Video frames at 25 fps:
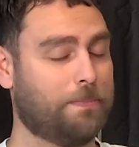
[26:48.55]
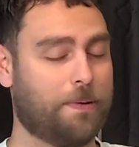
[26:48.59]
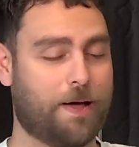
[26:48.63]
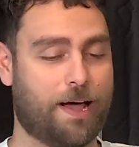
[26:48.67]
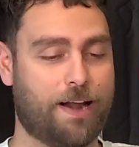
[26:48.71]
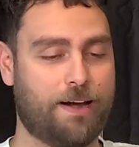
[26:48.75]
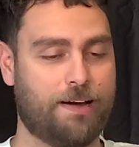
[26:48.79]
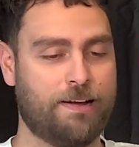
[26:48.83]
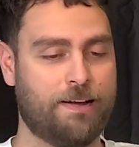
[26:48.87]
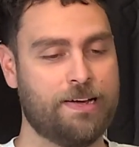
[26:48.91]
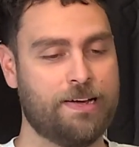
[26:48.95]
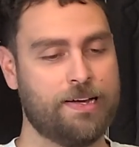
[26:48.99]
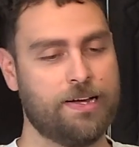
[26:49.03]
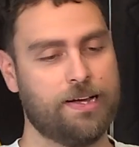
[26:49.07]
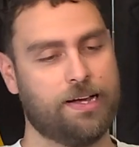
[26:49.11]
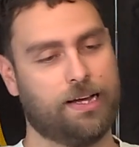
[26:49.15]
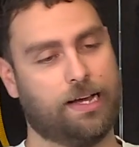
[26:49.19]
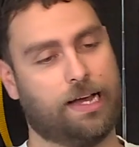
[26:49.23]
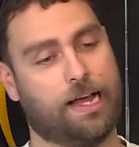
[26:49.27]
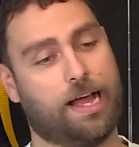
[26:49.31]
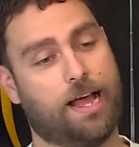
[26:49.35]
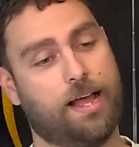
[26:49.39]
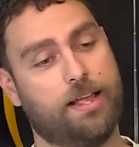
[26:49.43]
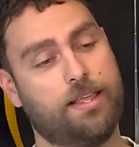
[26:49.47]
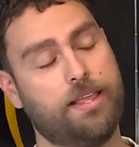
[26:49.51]
But
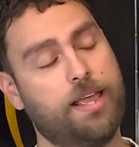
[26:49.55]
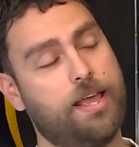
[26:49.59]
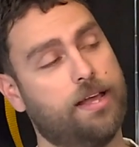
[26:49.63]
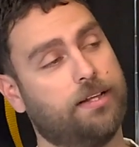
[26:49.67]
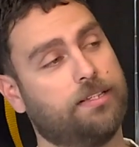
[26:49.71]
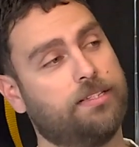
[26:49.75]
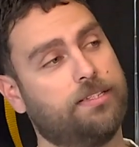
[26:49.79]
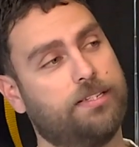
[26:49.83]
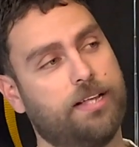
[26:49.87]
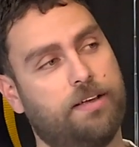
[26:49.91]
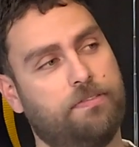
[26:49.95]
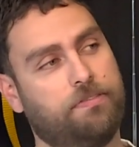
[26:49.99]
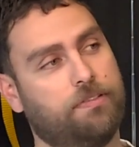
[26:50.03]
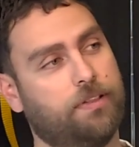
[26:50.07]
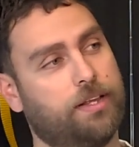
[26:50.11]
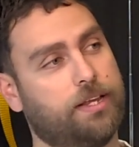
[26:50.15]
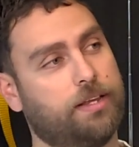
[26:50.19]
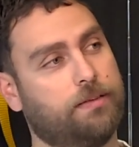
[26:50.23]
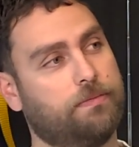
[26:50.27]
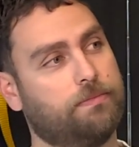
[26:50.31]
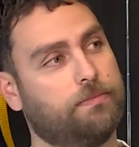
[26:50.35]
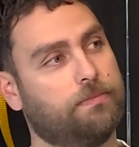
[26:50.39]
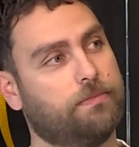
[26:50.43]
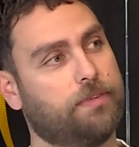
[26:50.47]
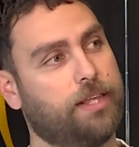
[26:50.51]

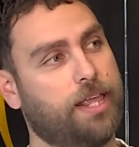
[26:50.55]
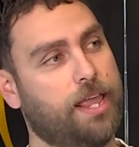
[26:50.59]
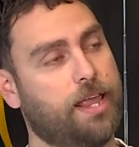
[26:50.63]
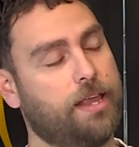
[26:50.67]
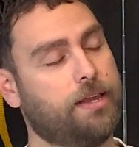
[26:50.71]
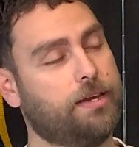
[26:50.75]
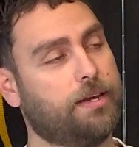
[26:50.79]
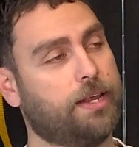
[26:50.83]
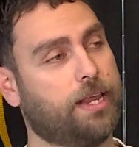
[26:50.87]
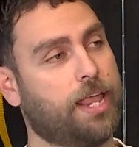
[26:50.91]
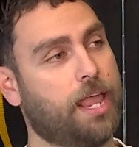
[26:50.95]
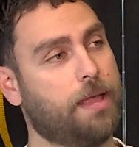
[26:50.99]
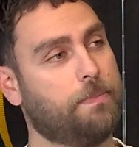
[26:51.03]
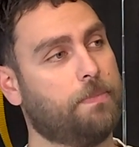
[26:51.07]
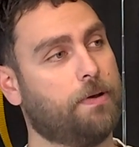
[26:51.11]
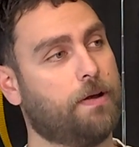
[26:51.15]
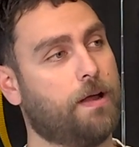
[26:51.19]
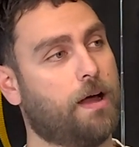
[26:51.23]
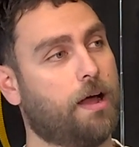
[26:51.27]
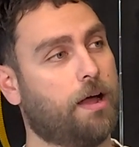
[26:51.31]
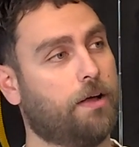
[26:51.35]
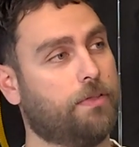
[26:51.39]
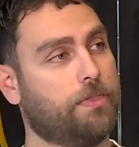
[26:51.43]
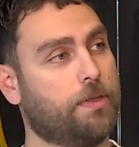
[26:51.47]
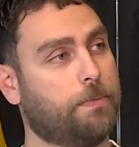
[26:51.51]
definitely keen to keep an
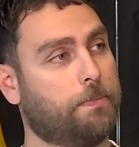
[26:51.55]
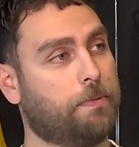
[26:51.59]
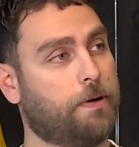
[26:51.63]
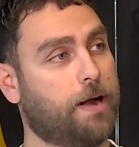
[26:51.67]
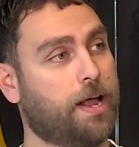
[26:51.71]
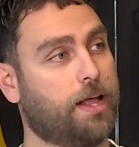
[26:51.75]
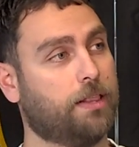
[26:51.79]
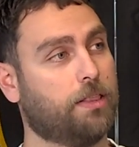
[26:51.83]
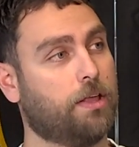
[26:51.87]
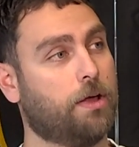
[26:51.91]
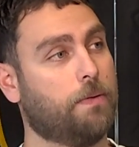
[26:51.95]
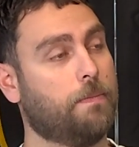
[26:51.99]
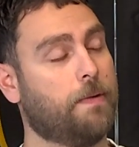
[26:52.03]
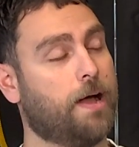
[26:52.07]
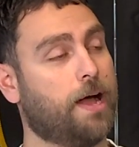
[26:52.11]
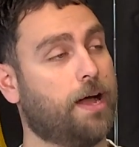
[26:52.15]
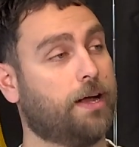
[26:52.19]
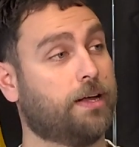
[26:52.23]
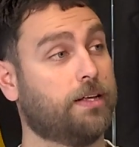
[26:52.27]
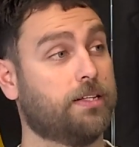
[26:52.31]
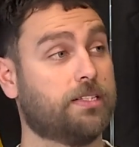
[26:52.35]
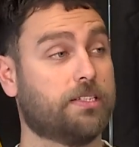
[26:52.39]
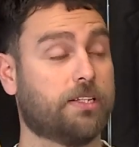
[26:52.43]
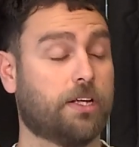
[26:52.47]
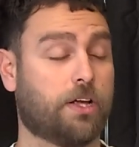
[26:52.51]
eye on the Brownlow
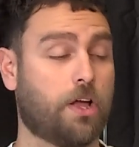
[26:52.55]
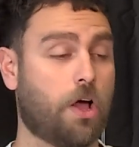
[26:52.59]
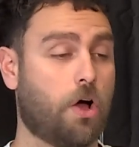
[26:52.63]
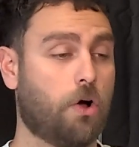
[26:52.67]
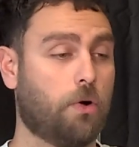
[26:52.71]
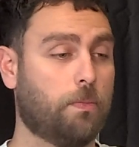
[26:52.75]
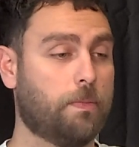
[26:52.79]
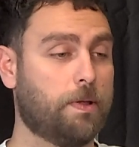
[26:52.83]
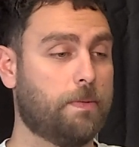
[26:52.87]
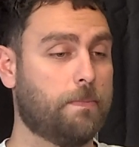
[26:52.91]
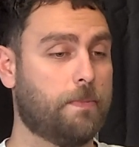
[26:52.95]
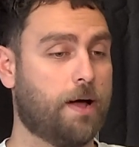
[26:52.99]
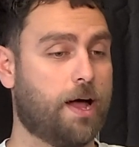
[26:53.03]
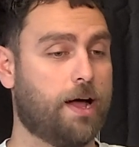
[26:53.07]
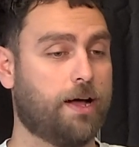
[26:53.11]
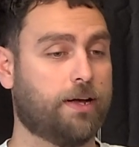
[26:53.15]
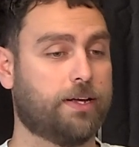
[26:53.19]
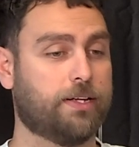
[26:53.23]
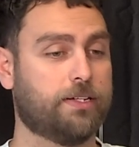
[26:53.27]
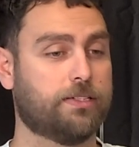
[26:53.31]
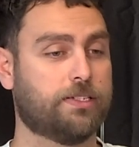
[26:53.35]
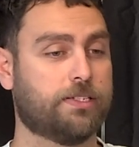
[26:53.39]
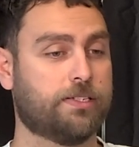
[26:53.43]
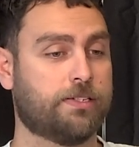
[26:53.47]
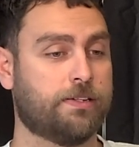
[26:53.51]
markets, the Coleman
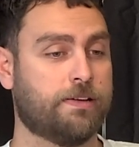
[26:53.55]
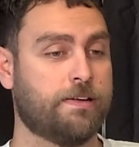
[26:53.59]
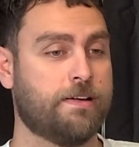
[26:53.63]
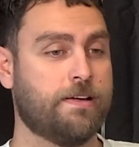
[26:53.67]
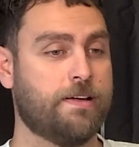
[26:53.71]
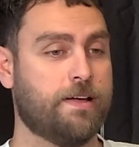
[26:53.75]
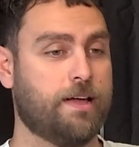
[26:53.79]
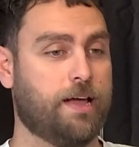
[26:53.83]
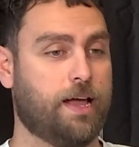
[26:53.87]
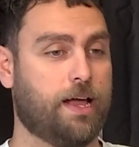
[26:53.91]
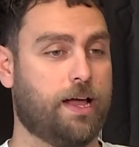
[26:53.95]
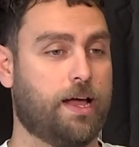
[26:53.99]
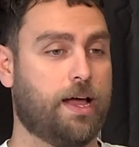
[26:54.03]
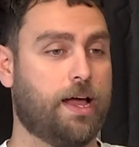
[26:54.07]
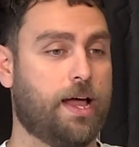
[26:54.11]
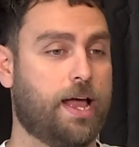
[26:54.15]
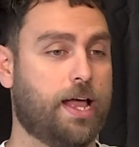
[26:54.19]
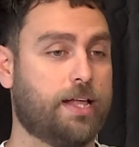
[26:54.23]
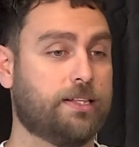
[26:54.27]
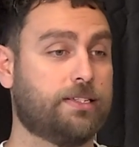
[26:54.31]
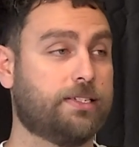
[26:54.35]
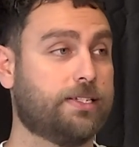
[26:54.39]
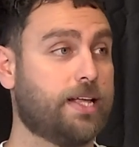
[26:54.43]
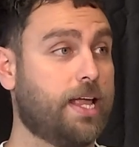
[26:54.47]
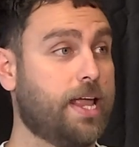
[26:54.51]
markets,
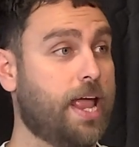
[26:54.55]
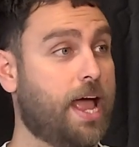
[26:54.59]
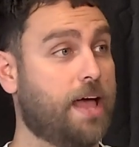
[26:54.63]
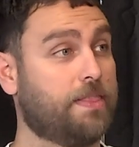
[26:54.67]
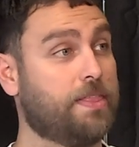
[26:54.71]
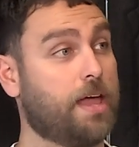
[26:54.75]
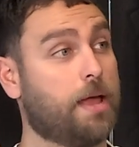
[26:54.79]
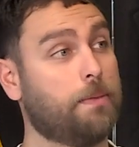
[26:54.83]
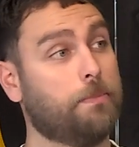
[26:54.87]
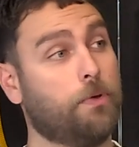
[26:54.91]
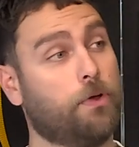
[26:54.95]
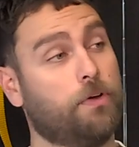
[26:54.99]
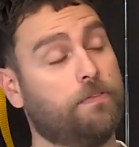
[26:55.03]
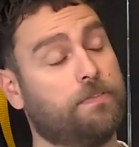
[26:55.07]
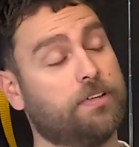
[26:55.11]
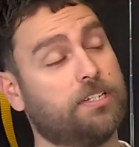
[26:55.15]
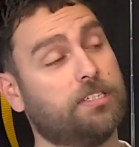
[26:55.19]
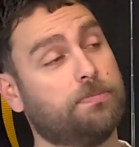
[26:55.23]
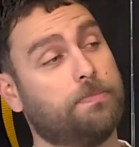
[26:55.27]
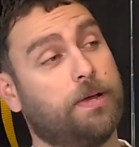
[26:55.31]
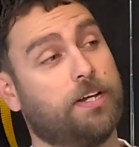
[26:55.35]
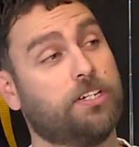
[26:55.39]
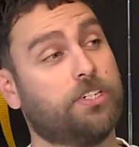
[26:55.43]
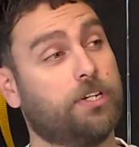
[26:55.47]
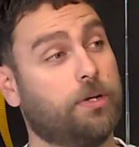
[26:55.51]
and see how they move,
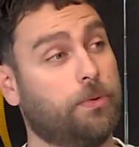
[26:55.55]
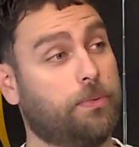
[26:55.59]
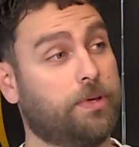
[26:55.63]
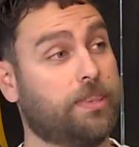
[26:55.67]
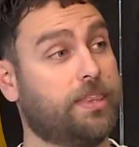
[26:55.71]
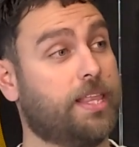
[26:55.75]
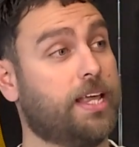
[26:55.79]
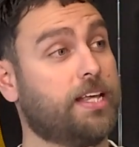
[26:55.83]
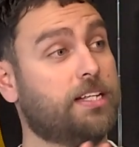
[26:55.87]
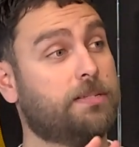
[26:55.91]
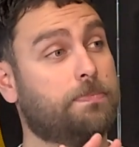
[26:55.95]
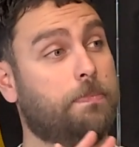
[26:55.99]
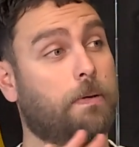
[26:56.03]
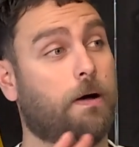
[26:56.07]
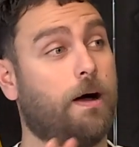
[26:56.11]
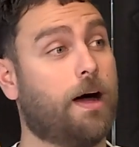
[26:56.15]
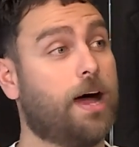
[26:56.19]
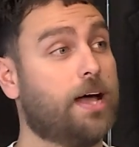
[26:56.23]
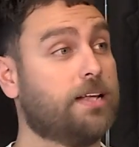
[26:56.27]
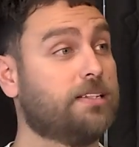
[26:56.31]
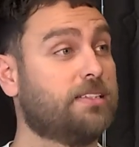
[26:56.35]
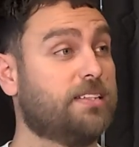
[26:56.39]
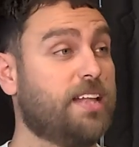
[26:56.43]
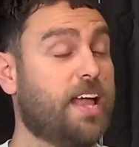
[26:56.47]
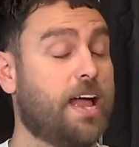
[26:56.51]
especially with these
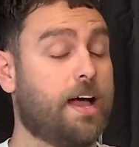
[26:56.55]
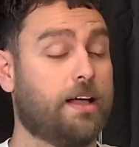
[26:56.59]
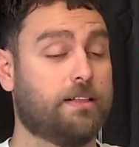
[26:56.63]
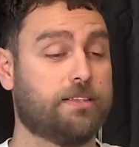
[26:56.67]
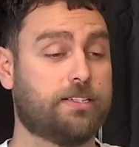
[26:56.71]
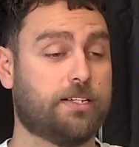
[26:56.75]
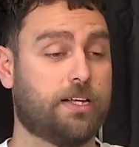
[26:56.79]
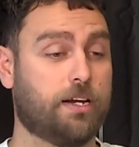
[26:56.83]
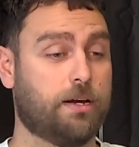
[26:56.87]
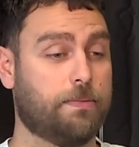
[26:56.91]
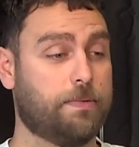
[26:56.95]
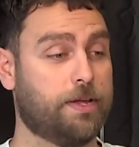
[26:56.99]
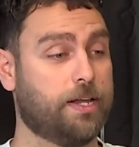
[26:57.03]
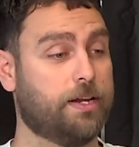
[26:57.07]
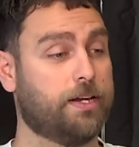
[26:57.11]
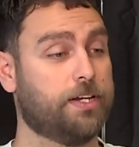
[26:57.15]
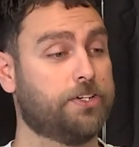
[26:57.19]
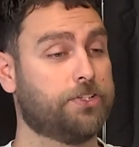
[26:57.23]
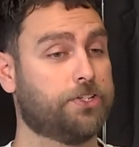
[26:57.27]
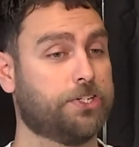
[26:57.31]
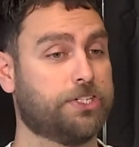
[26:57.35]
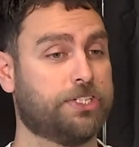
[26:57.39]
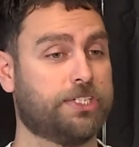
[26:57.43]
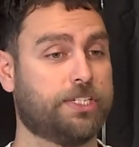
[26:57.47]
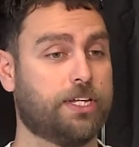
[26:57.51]
buys now. It's going to be an
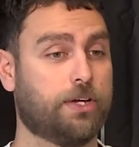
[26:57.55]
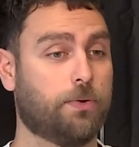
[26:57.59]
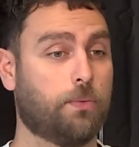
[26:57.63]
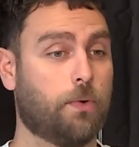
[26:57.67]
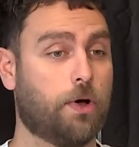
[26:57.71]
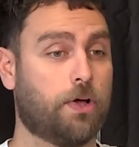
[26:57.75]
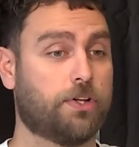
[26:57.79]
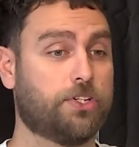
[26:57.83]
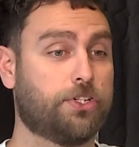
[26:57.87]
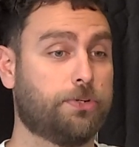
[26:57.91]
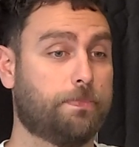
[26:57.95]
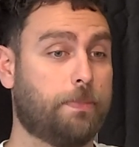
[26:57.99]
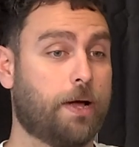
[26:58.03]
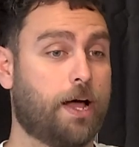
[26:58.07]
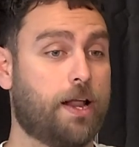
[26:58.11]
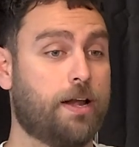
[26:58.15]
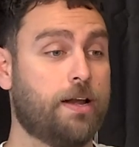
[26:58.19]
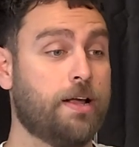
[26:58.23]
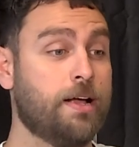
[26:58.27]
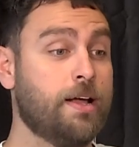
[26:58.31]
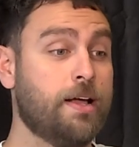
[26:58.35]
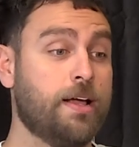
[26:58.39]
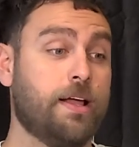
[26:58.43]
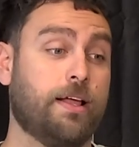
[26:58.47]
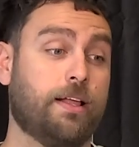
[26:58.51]
interesting watch. But
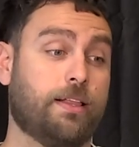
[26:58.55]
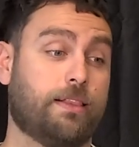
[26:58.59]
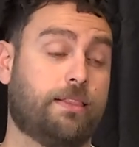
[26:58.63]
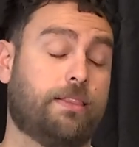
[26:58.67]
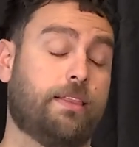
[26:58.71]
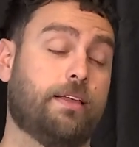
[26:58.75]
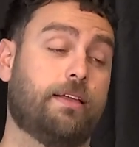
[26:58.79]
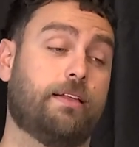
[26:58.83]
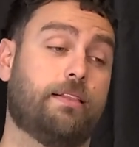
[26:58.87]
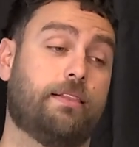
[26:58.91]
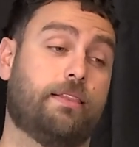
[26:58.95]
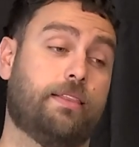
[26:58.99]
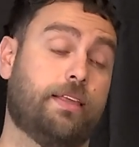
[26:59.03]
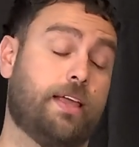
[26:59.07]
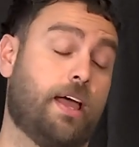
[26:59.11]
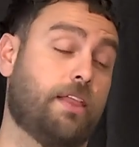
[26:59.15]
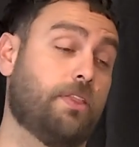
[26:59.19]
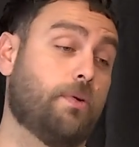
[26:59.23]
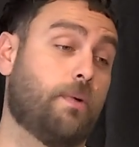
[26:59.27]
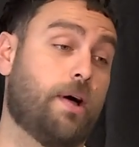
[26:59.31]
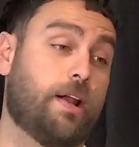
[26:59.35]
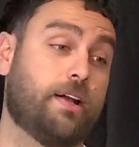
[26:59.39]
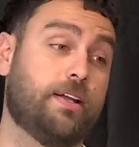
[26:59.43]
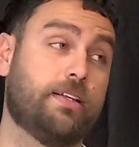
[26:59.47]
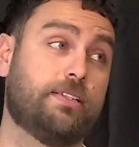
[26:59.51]
the
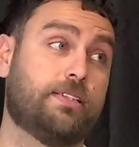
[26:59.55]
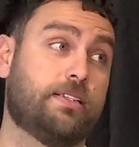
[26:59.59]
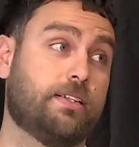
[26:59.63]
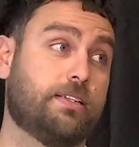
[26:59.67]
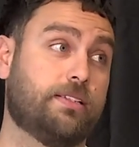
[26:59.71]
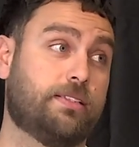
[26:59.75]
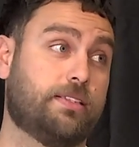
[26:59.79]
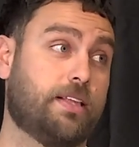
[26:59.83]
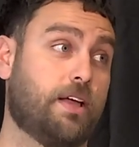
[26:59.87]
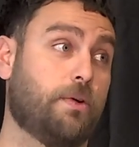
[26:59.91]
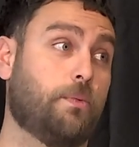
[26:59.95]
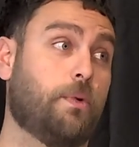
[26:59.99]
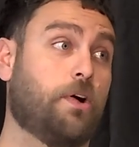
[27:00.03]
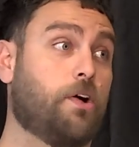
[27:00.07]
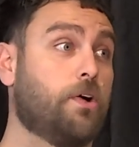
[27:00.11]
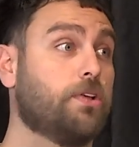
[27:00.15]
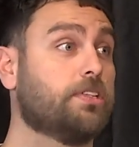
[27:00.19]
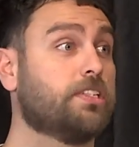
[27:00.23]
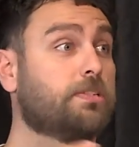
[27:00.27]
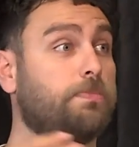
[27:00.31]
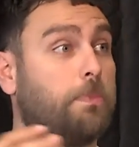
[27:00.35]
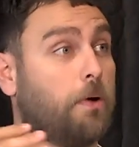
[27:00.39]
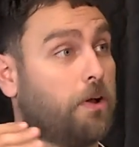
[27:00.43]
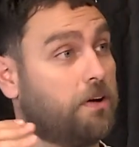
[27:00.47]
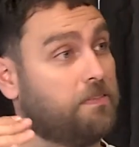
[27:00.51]
other one is that we're on
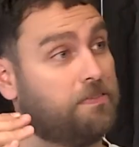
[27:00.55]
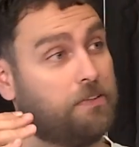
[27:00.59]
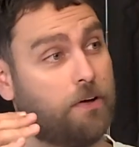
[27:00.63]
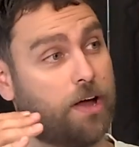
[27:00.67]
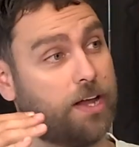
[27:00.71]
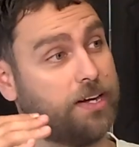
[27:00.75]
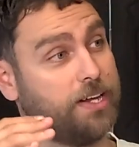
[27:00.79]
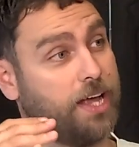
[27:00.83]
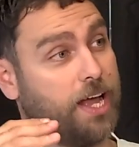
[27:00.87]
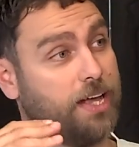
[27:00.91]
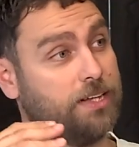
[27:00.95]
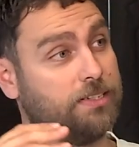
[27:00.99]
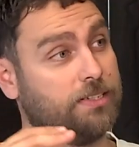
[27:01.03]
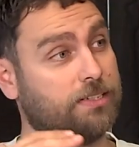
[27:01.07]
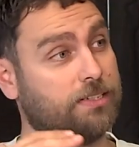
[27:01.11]
Spotify, Daz.